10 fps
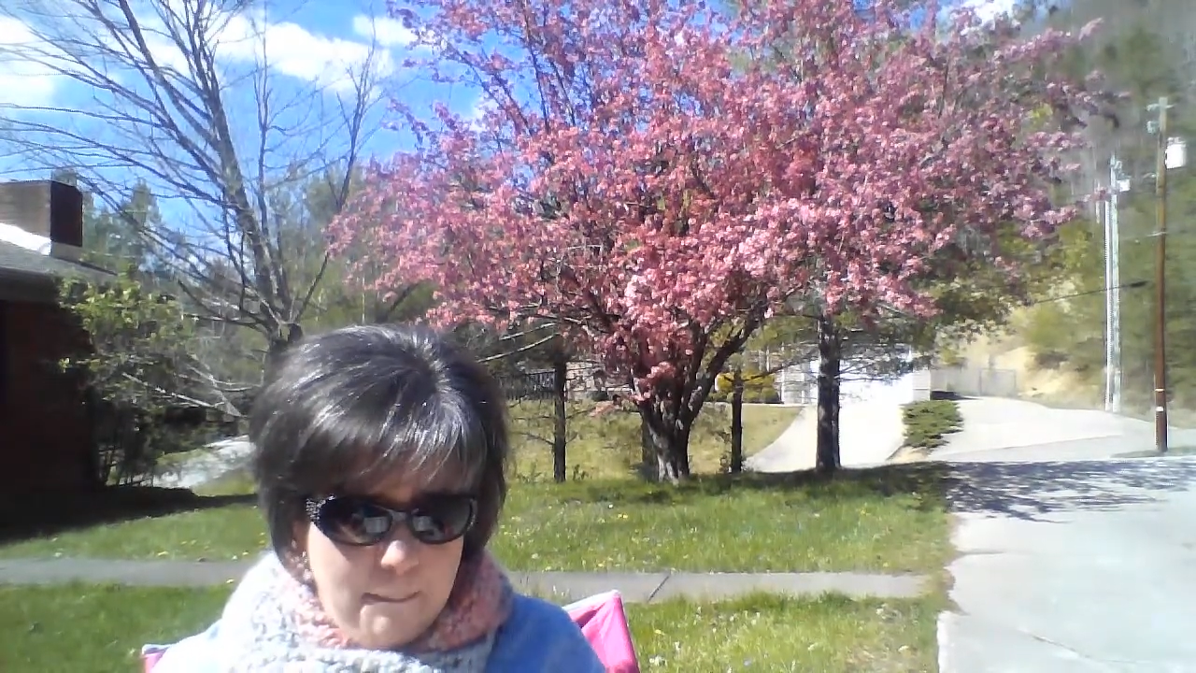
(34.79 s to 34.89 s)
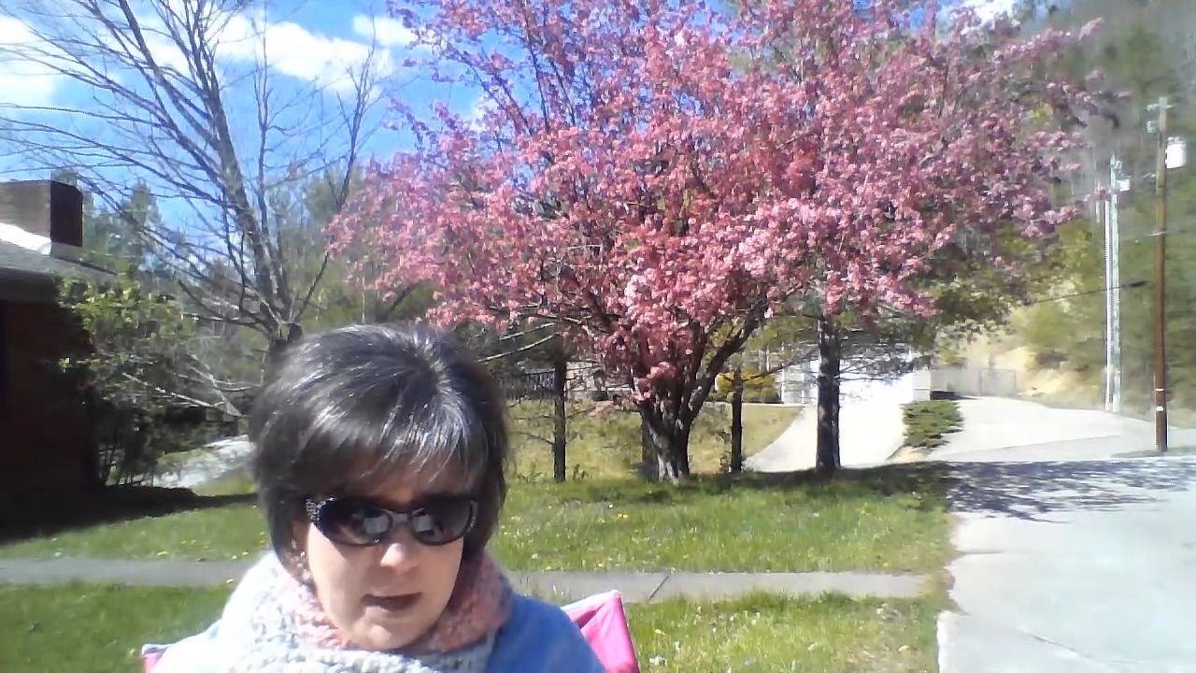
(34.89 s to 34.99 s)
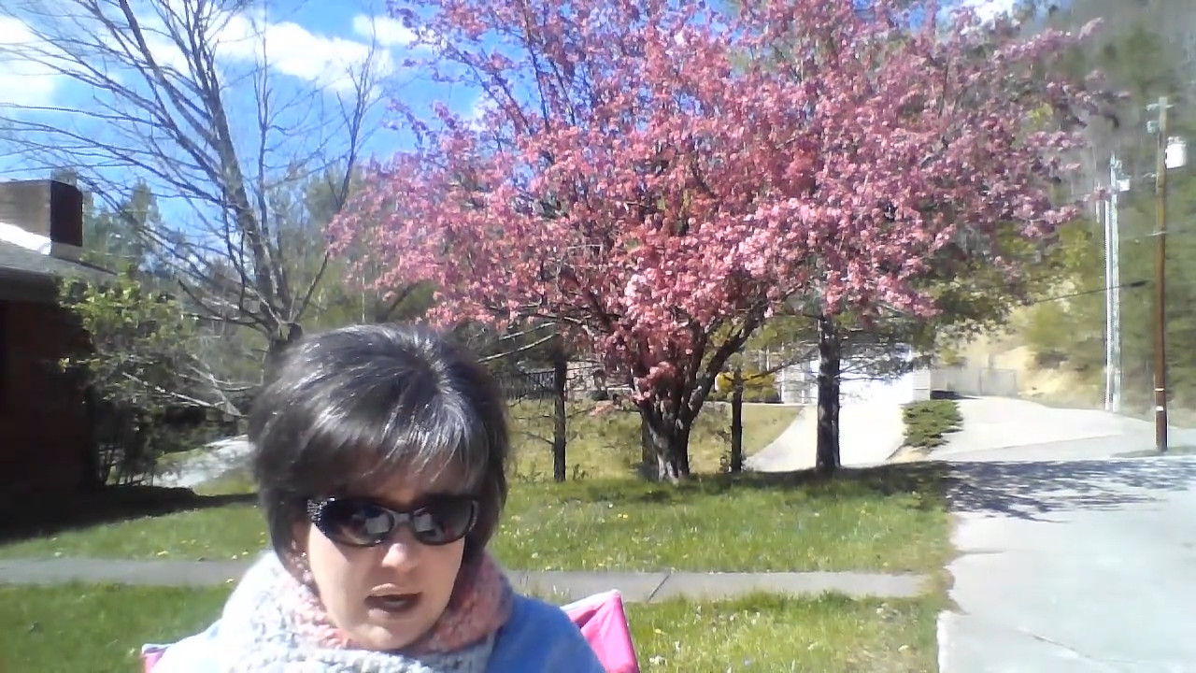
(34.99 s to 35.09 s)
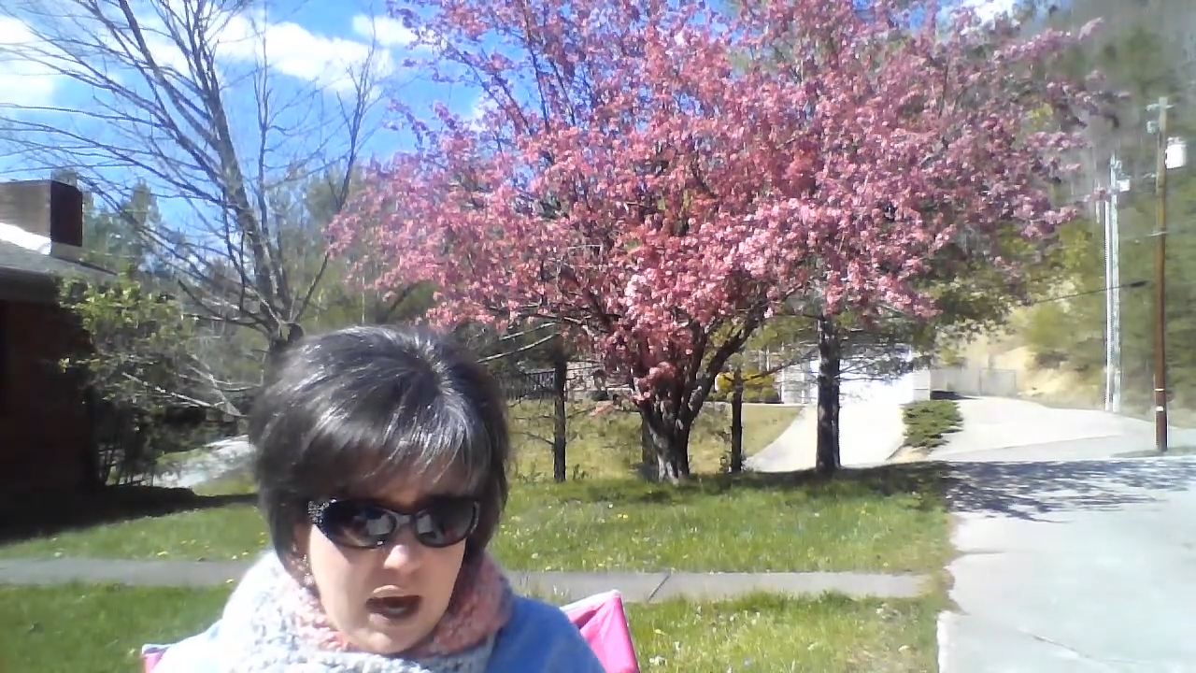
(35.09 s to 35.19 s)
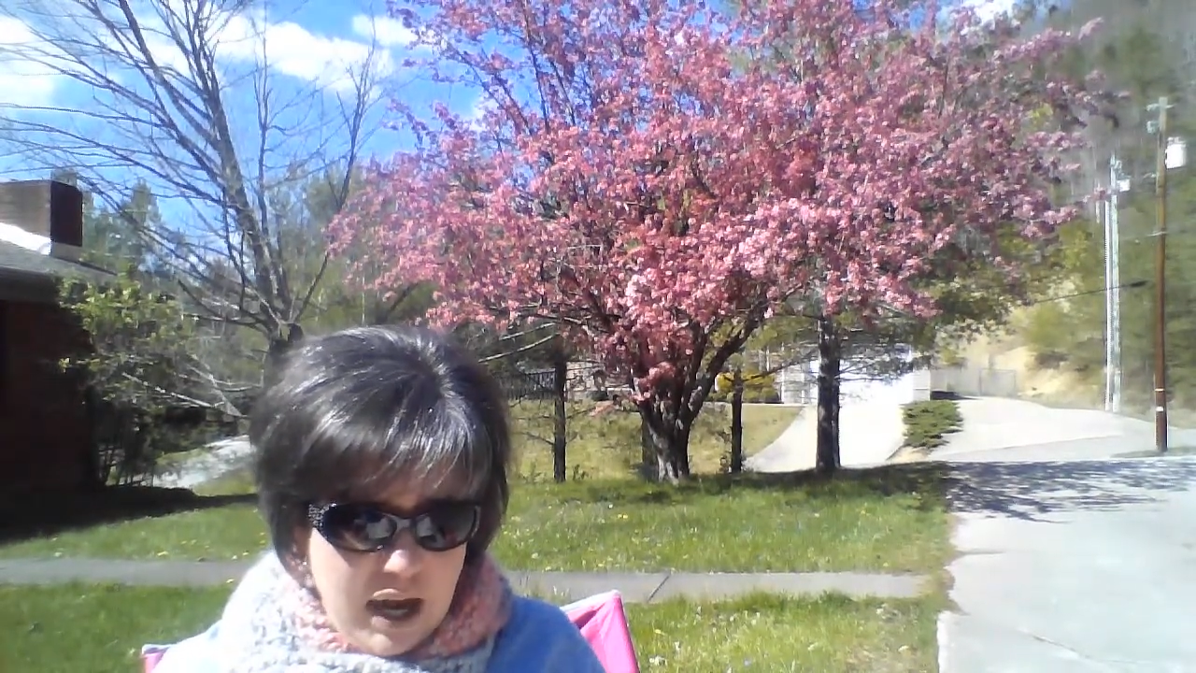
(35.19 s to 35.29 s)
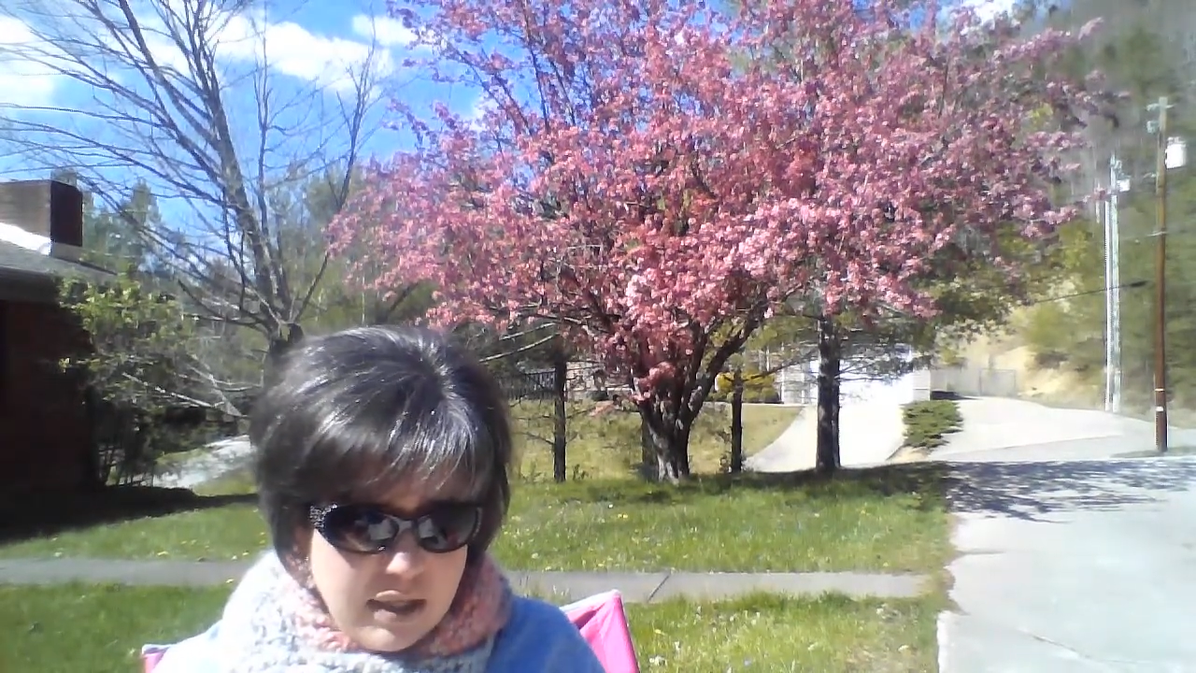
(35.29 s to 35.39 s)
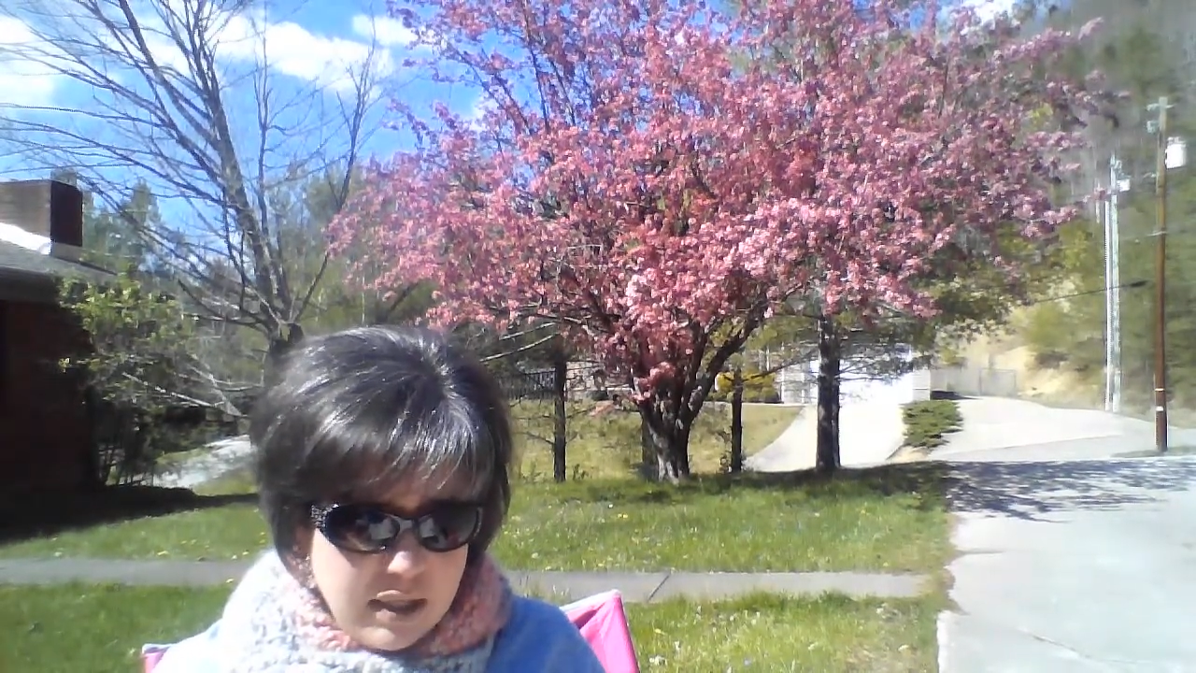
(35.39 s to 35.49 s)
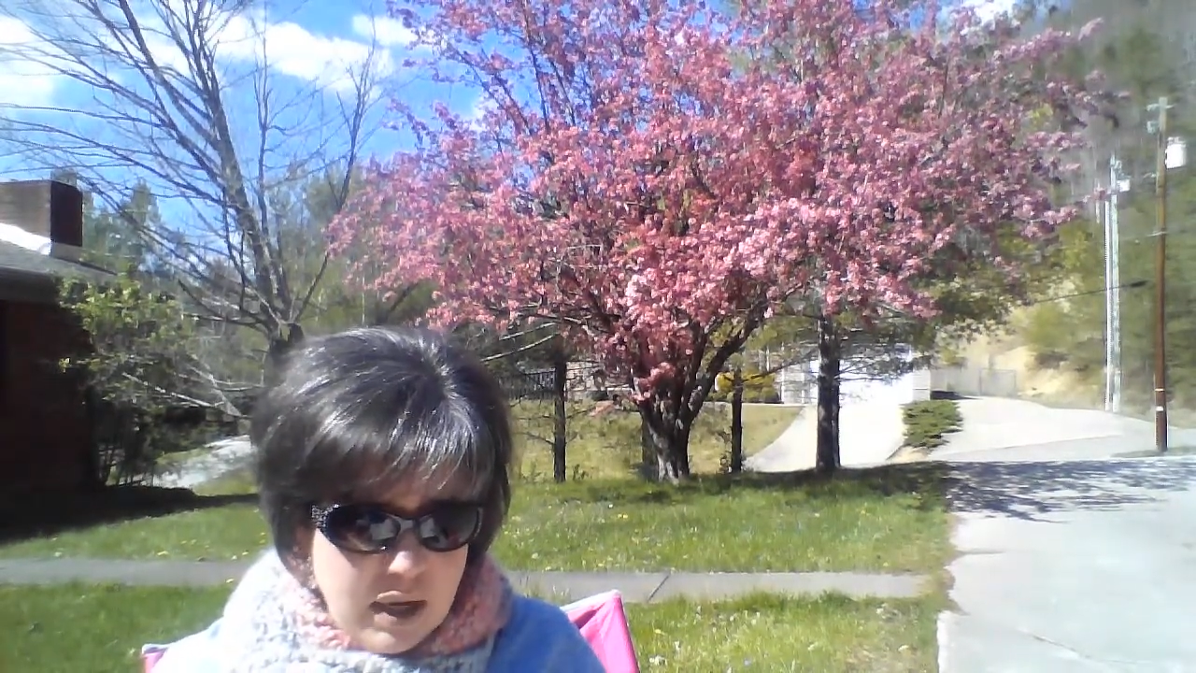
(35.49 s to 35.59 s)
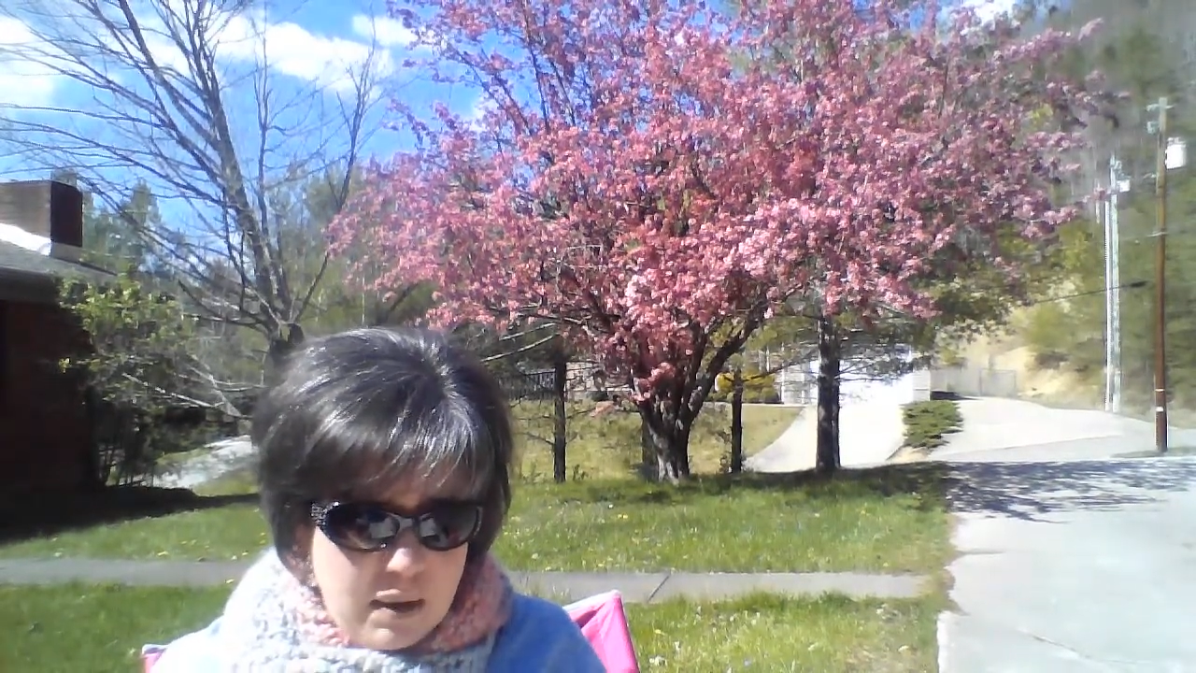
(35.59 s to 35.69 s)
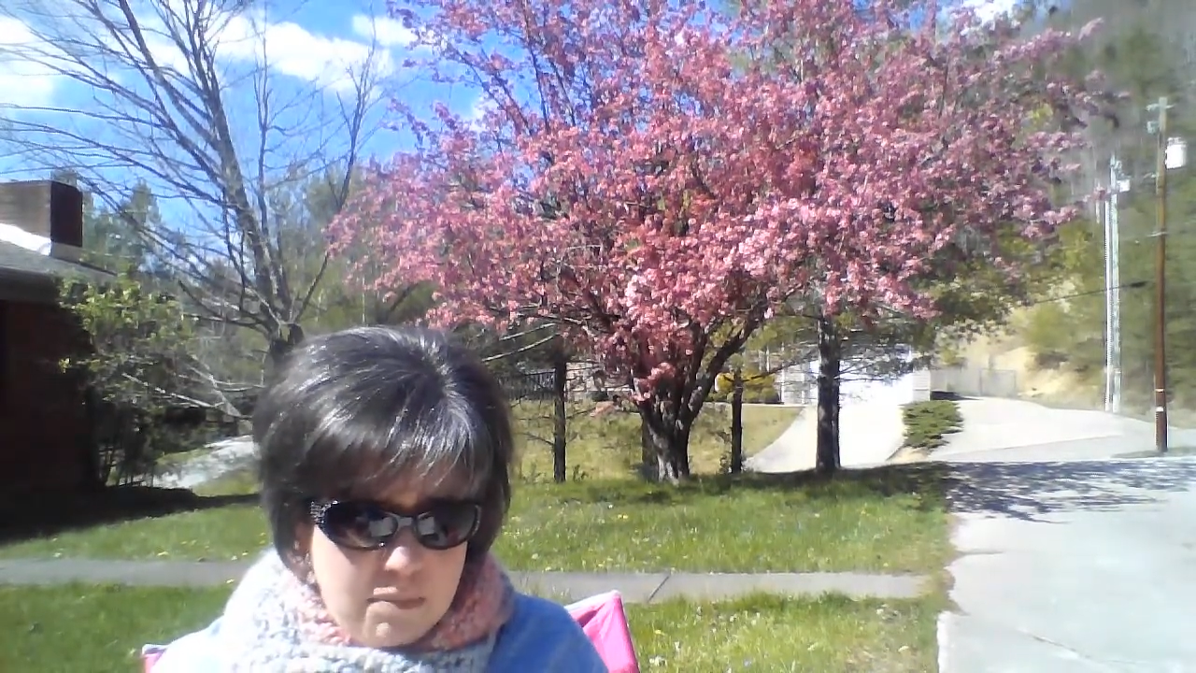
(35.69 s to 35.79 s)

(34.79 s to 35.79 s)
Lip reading: because